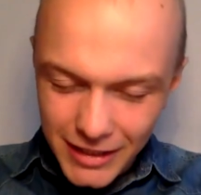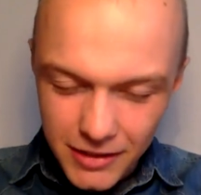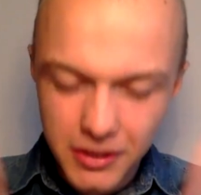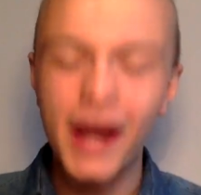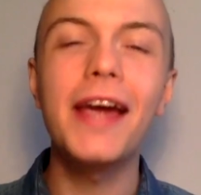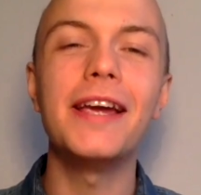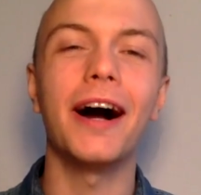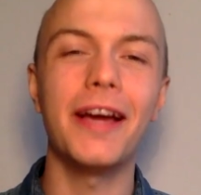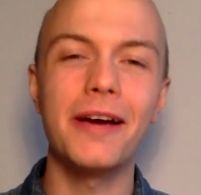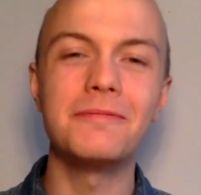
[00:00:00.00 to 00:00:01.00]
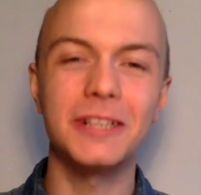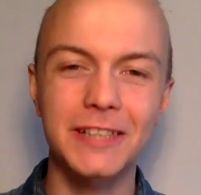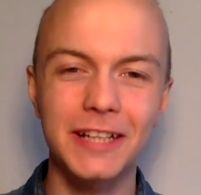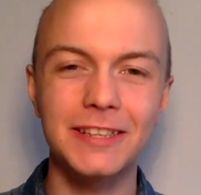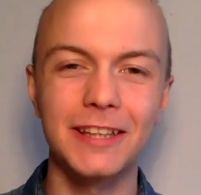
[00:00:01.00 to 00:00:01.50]
day I am
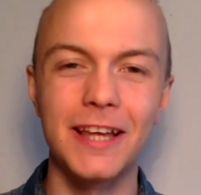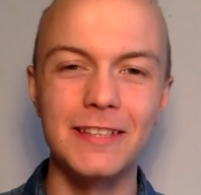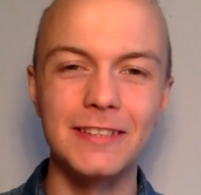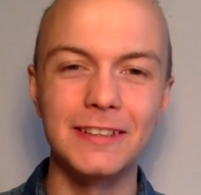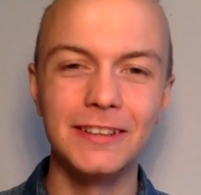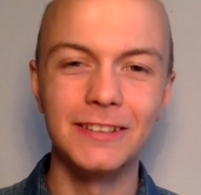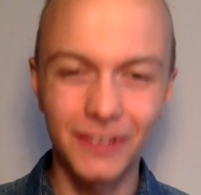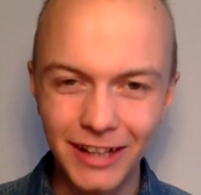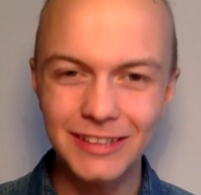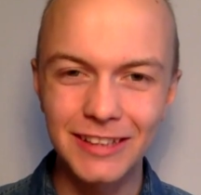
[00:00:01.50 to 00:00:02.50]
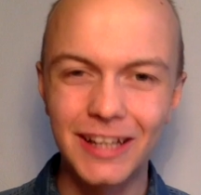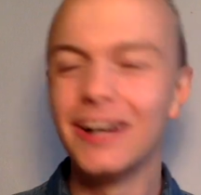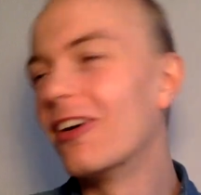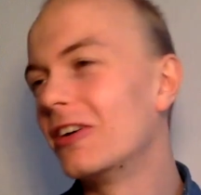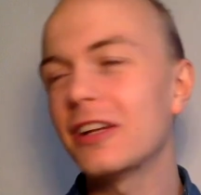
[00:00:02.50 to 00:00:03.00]
discussing this, right?
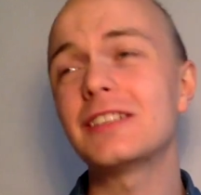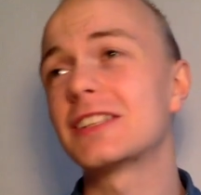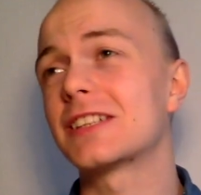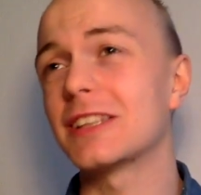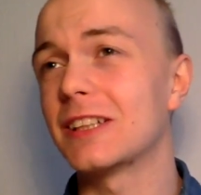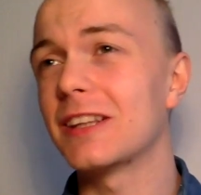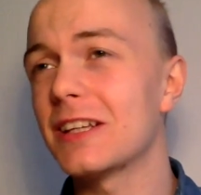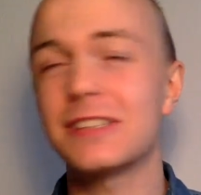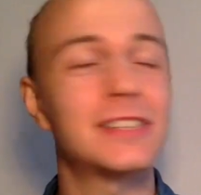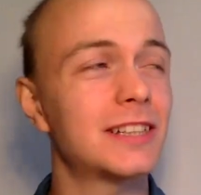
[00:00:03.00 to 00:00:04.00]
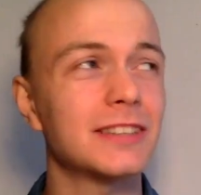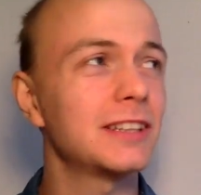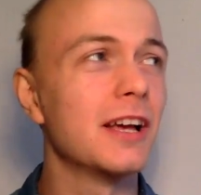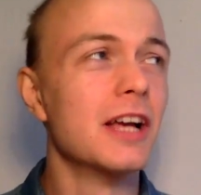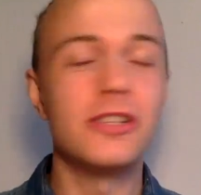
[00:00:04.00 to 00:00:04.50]
Or not discussing this,
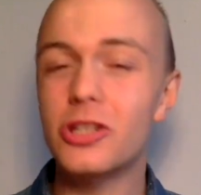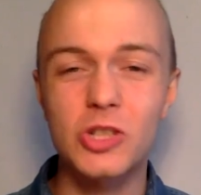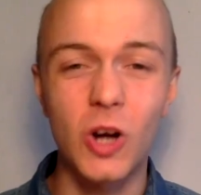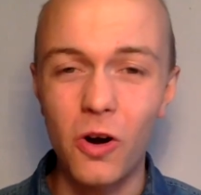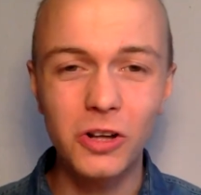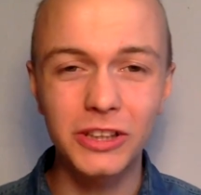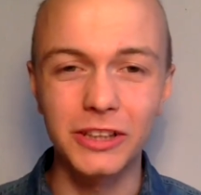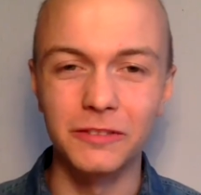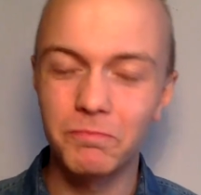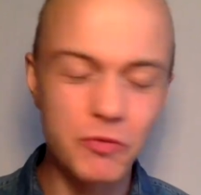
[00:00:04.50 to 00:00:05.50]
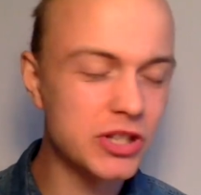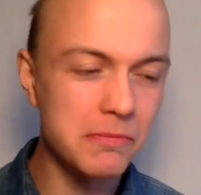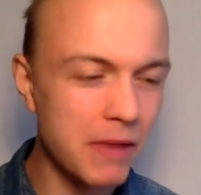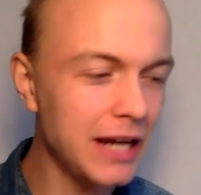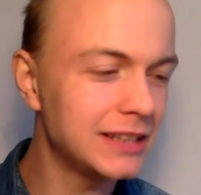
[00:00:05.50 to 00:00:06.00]
discussing just talking. It's
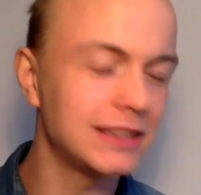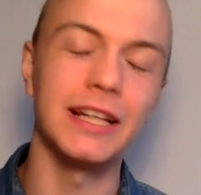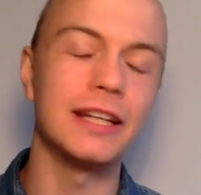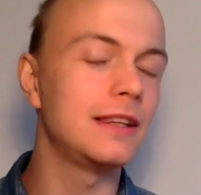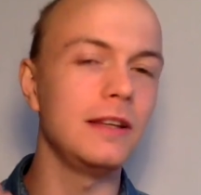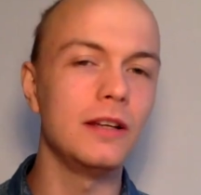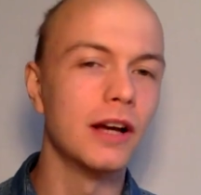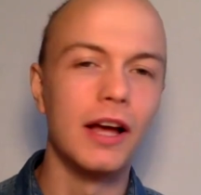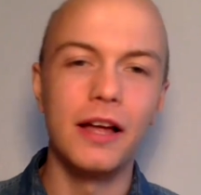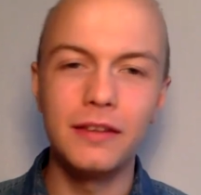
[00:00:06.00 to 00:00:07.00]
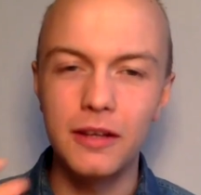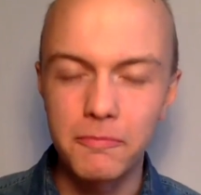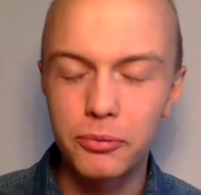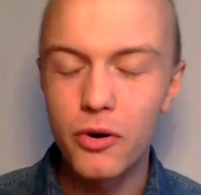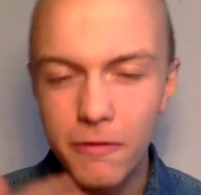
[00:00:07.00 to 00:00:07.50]
amazing. And the
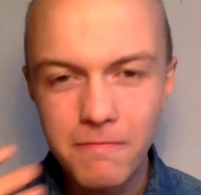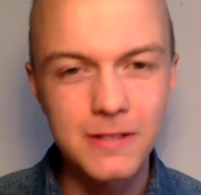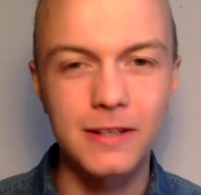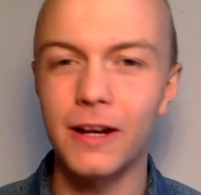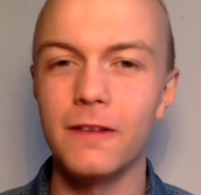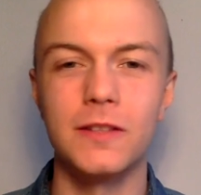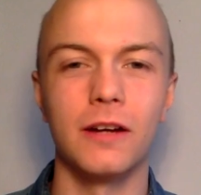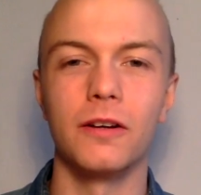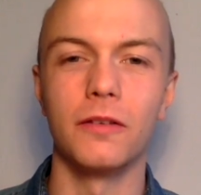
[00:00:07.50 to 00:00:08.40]
improvements that I've done